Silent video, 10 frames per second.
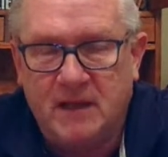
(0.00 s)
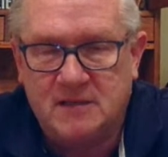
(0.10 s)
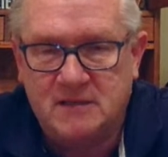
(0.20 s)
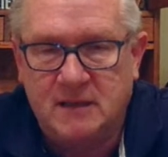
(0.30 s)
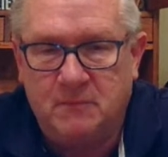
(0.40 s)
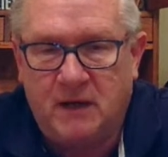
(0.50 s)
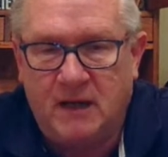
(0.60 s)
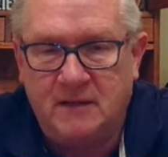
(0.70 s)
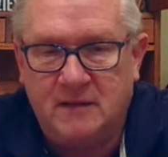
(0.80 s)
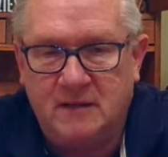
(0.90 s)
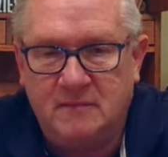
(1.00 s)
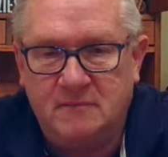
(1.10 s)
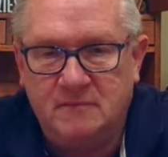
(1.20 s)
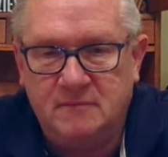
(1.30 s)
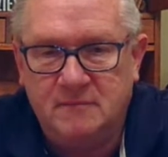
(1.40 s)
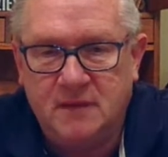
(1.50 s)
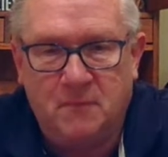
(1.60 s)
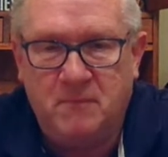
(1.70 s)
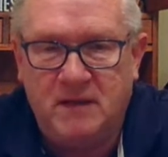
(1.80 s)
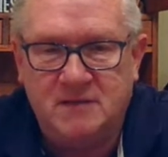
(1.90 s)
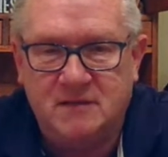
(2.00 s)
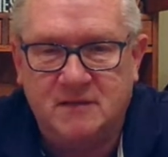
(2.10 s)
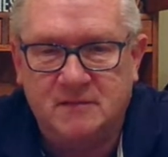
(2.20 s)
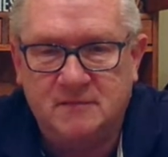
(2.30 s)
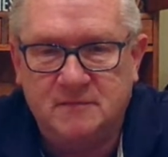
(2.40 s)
as Nehemiah did it. Amazing.